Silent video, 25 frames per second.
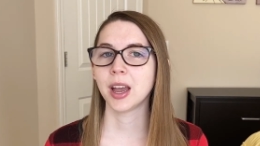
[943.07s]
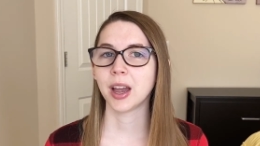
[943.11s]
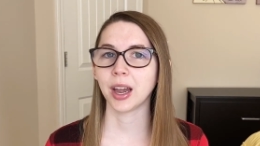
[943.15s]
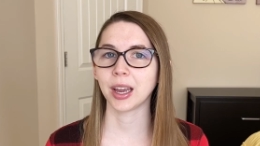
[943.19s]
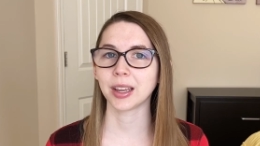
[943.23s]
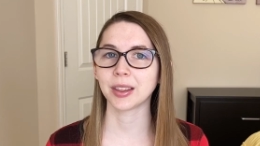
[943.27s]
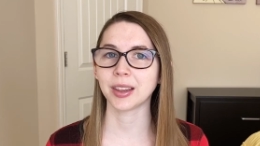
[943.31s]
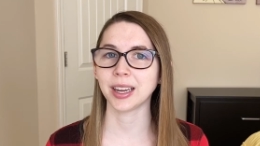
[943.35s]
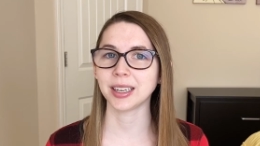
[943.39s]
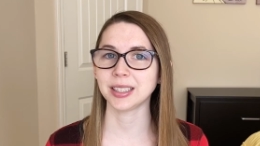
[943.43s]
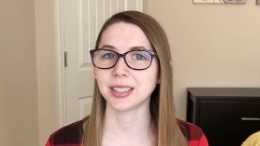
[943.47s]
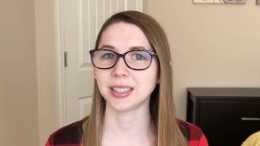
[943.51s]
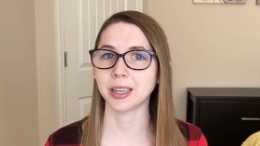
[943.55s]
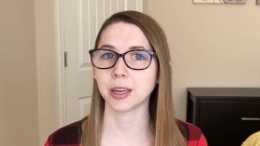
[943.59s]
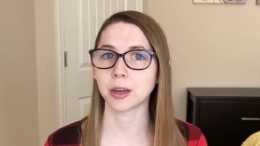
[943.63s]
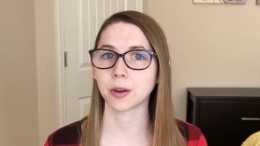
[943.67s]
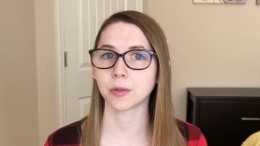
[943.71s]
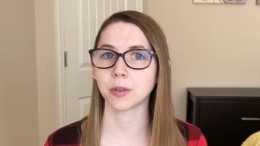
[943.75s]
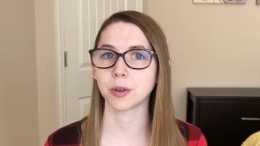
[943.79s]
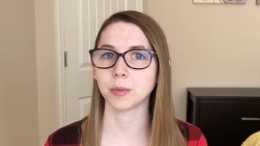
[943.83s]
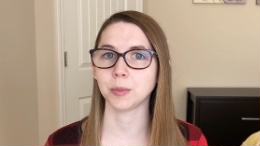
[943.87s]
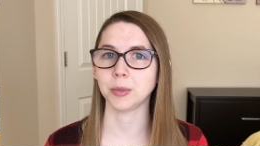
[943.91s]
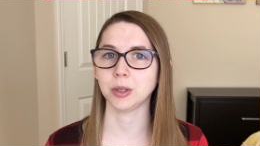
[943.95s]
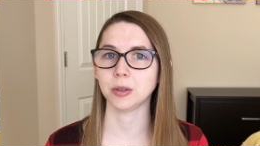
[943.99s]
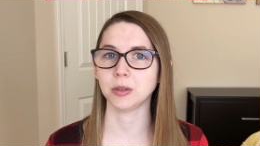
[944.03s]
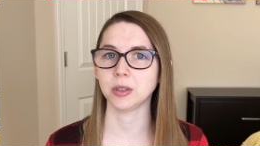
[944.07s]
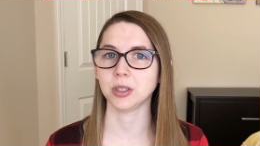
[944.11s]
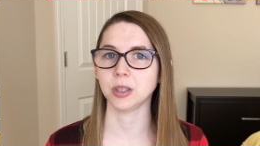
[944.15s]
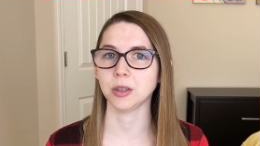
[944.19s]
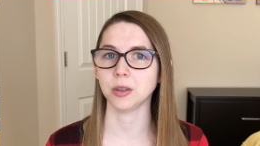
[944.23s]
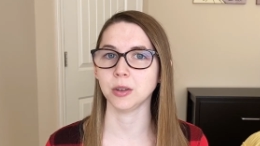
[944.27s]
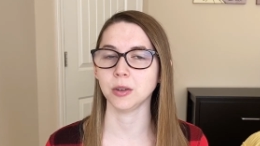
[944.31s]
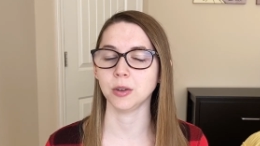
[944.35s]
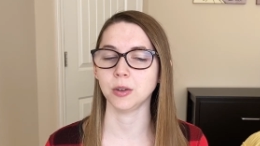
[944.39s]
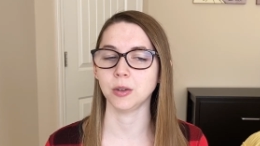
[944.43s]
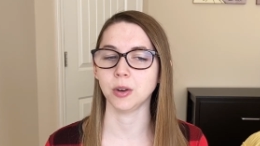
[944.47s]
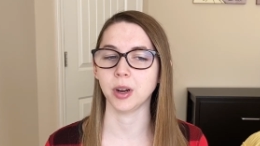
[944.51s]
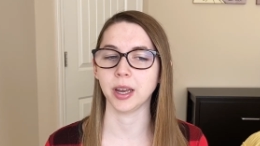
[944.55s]
I'd like to hear from you
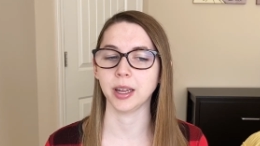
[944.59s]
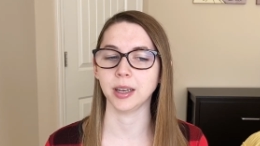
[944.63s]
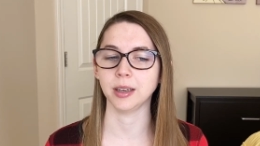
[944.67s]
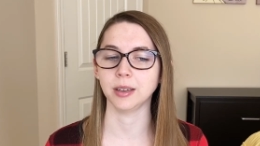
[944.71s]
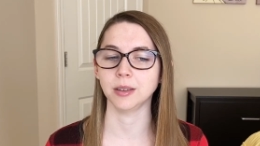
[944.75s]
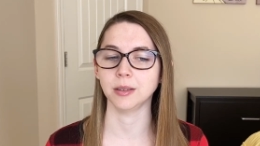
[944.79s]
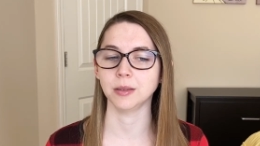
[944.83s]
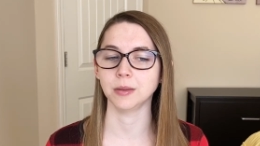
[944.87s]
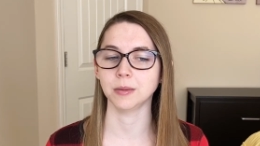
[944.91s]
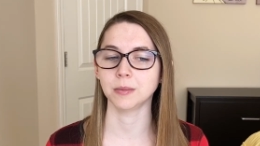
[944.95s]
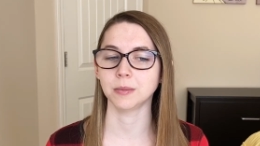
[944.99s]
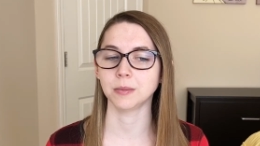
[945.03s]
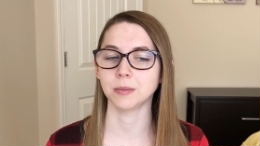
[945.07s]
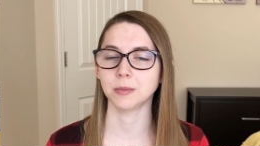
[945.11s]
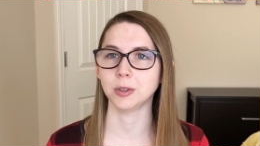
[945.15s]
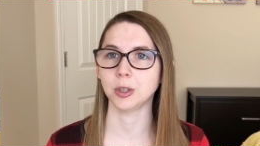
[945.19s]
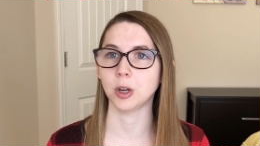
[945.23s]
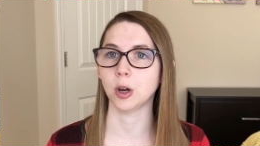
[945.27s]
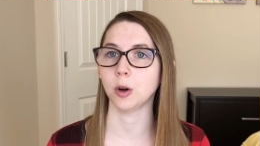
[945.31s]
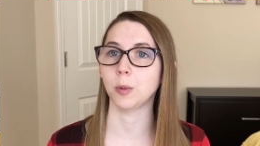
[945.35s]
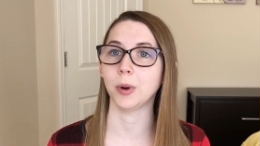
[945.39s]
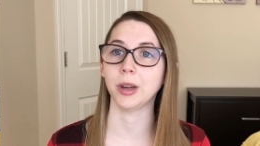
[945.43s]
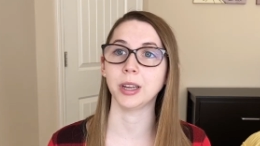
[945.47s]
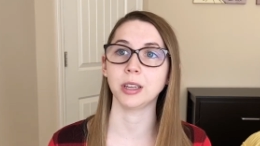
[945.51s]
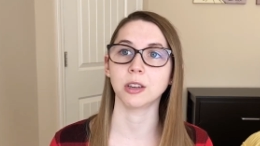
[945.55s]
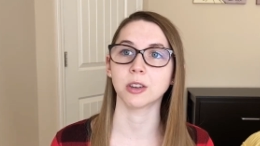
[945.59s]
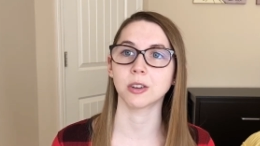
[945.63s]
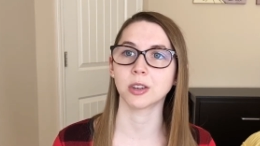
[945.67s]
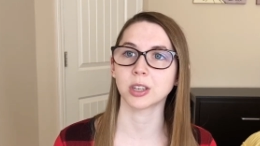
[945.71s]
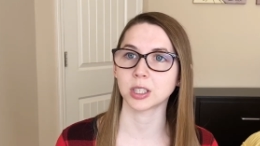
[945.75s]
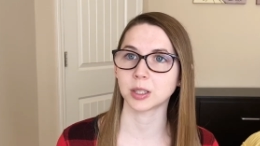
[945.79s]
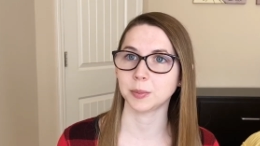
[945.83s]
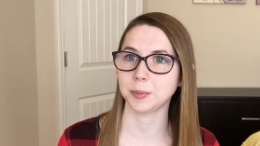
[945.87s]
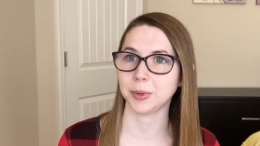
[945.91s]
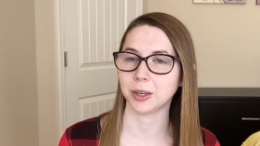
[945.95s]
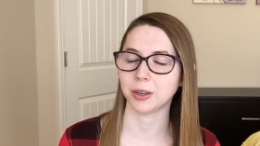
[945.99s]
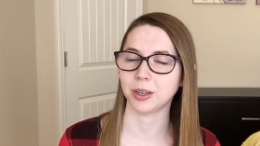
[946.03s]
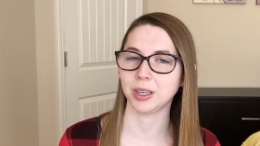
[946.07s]
too and know what your
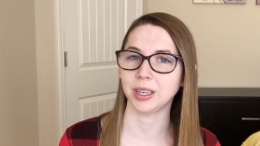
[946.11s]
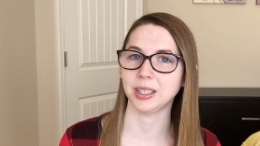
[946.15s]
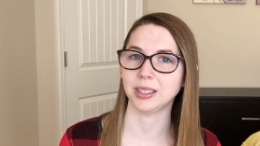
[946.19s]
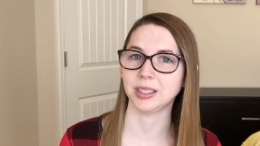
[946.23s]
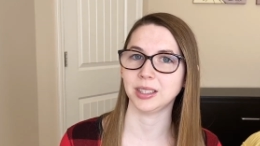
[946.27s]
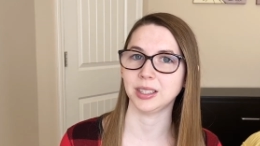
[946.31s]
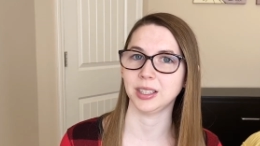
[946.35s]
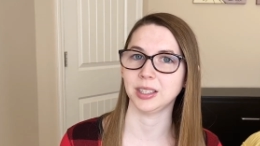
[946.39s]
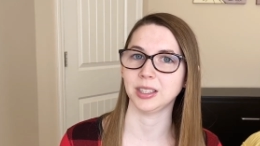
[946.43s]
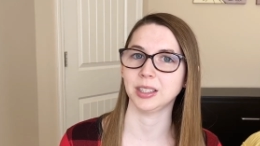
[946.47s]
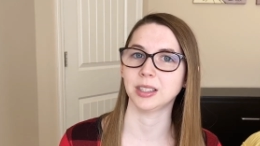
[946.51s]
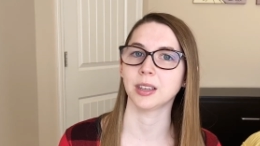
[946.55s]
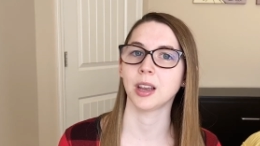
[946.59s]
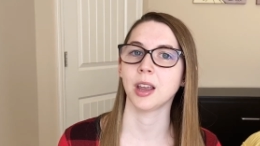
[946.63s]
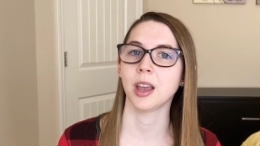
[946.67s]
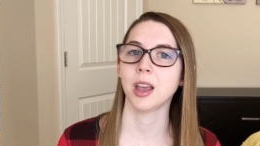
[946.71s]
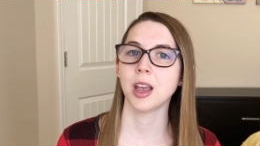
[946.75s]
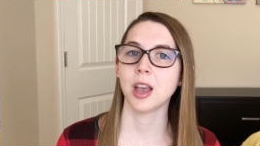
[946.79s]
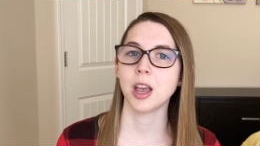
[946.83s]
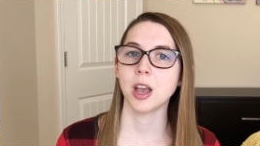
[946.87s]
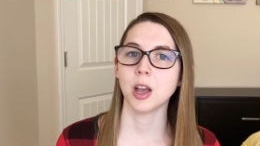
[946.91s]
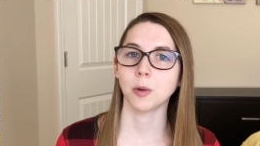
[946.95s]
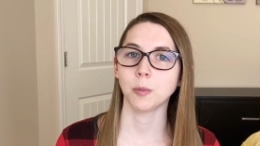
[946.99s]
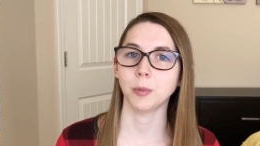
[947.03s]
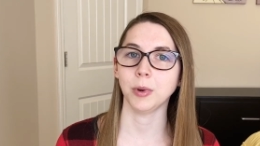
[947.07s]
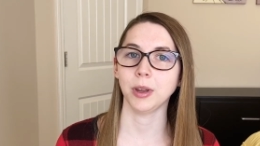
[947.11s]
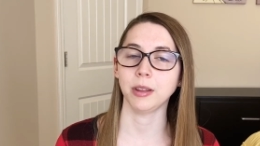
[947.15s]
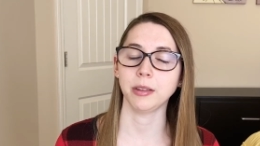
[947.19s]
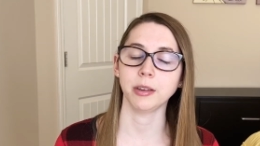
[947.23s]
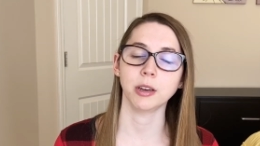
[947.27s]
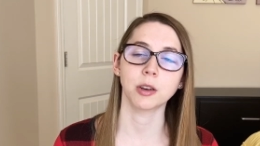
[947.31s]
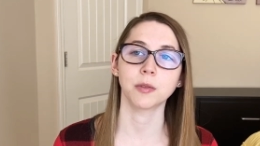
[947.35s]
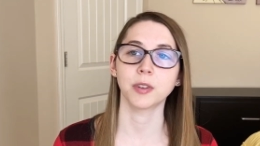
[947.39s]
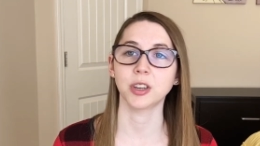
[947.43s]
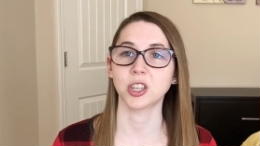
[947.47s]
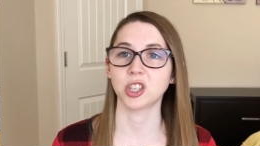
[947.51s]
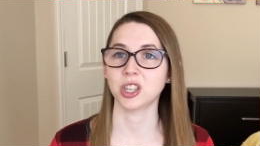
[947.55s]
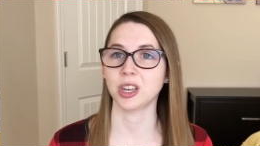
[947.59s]
experiences with
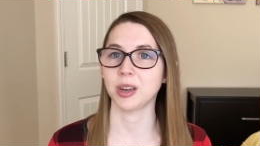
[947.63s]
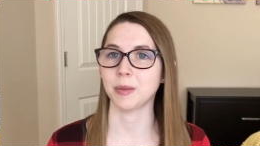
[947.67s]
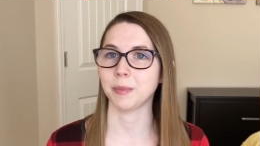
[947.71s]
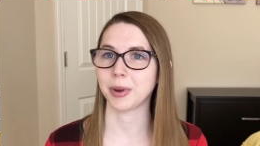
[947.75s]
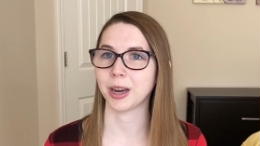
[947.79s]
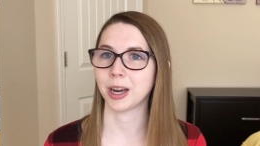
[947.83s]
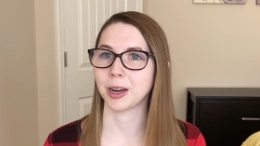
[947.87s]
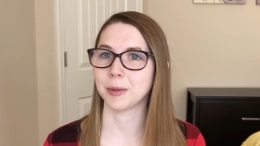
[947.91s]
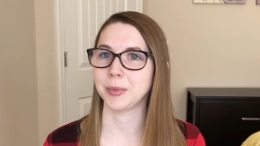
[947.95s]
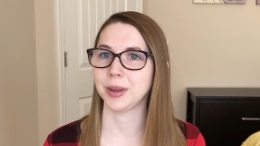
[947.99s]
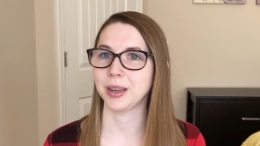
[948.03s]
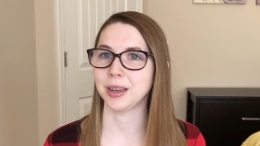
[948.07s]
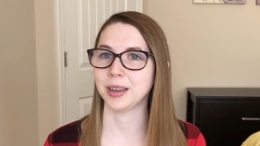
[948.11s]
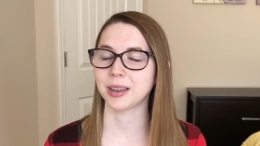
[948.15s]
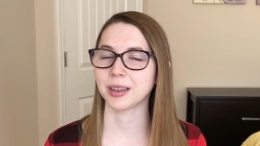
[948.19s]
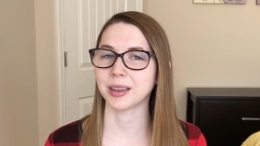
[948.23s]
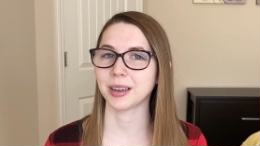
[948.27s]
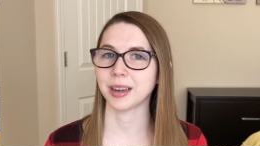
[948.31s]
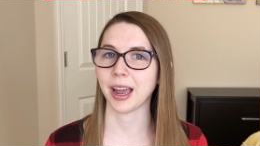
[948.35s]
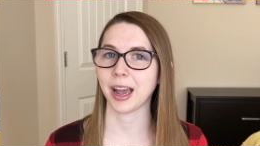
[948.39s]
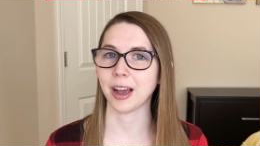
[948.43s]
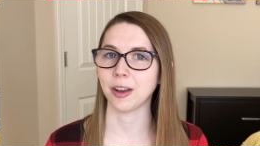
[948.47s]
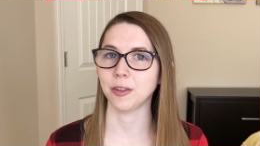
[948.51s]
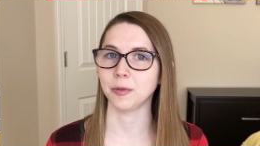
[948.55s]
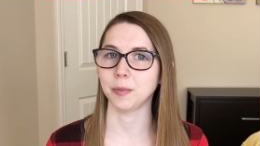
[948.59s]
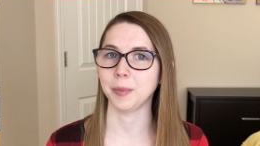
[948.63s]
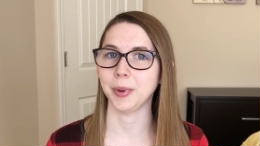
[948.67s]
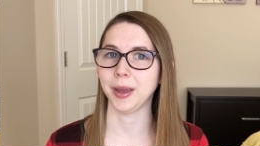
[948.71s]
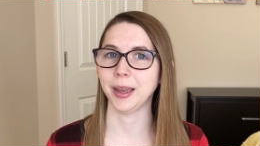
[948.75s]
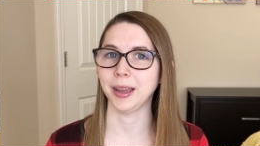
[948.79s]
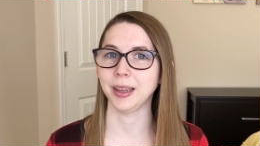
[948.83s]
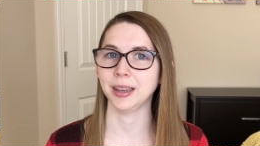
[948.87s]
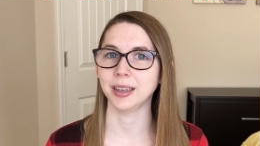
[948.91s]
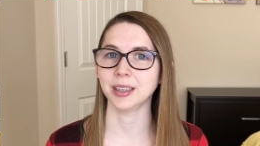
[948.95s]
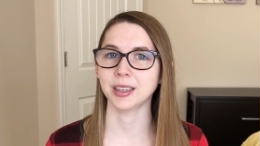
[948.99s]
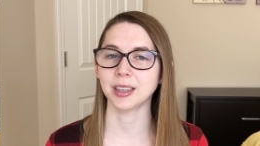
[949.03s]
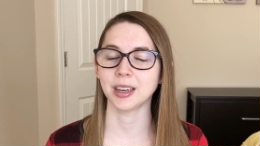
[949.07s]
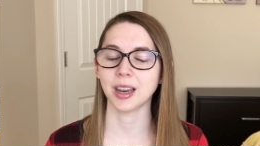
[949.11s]
your vision impairment have
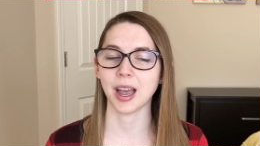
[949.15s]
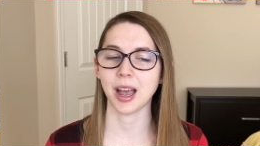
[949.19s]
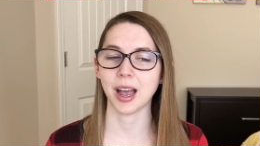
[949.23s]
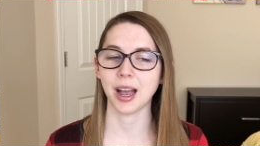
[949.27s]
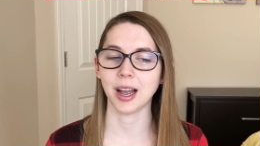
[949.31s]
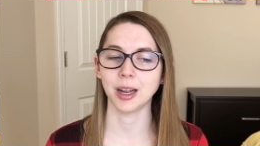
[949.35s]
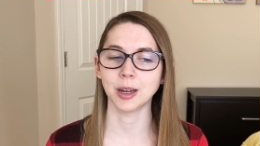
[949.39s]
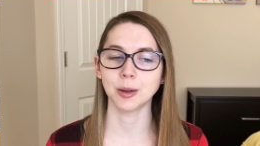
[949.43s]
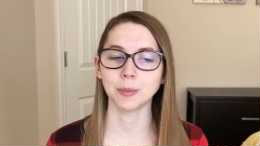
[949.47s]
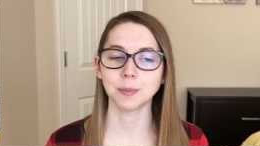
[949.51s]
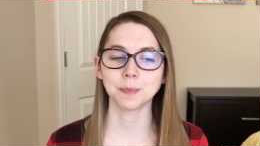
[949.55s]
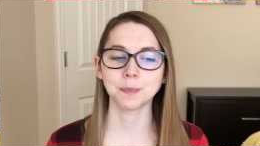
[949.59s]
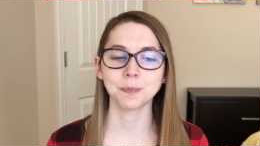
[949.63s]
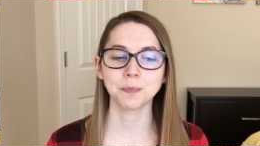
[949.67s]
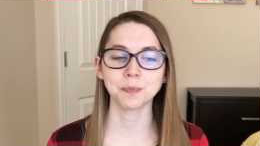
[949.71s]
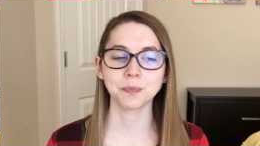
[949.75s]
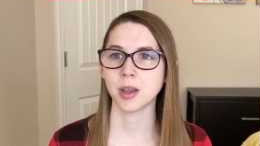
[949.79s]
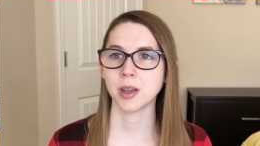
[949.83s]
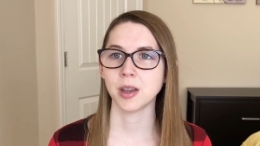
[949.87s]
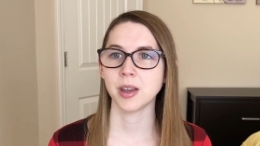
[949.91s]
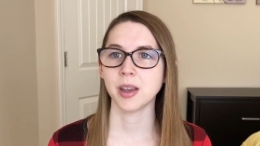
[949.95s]
been. Um,